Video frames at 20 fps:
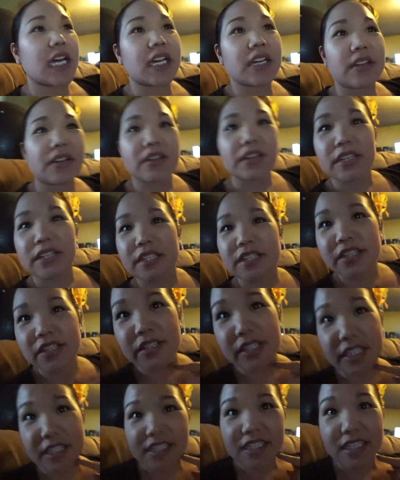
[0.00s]
I don't know how to
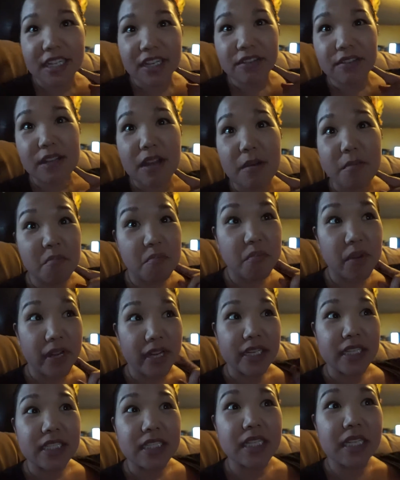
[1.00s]
turn this down,
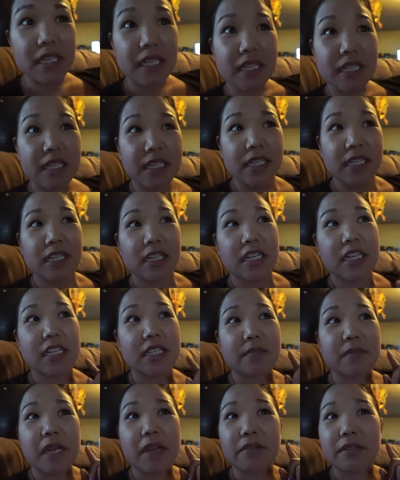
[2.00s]
but
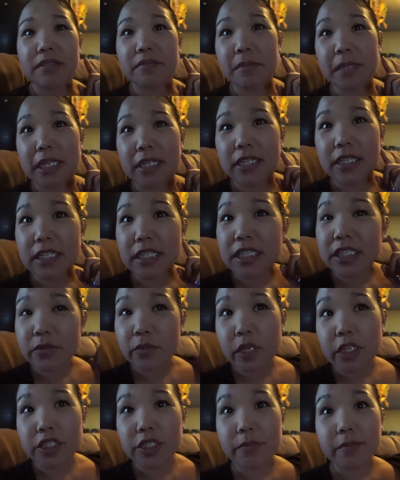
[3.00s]
because Matt was well, is
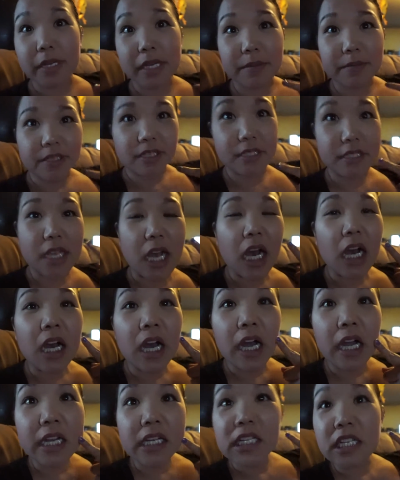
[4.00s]
watching Bob Ross
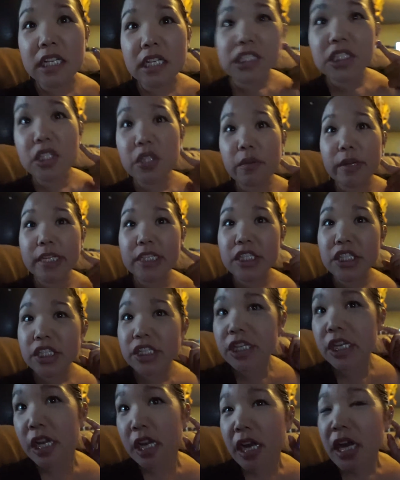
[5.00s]
on Twitch.
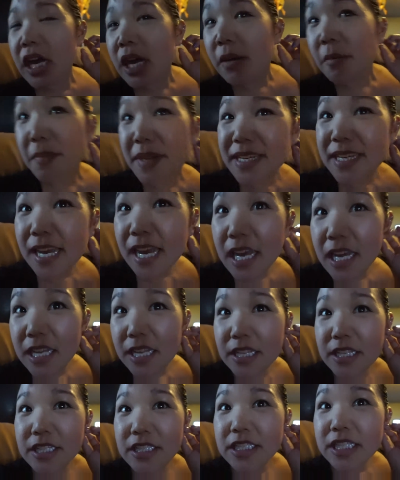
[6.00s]
But yeah,
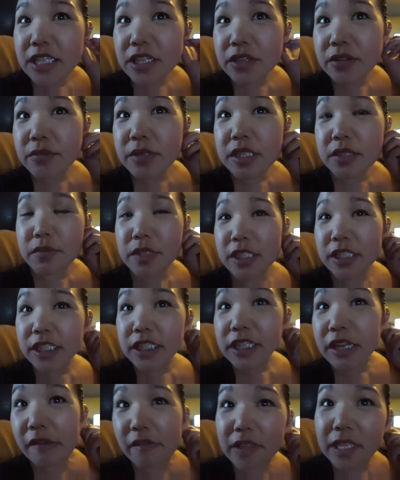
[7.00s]
dinner was really
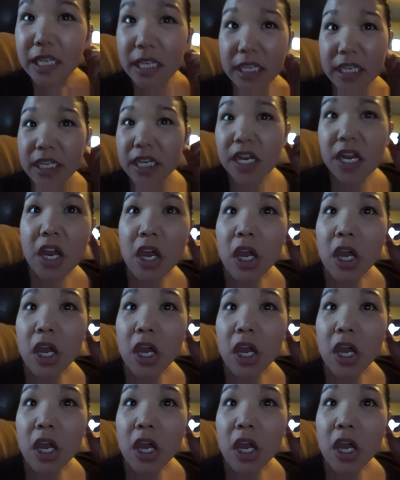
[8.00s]
lovely. We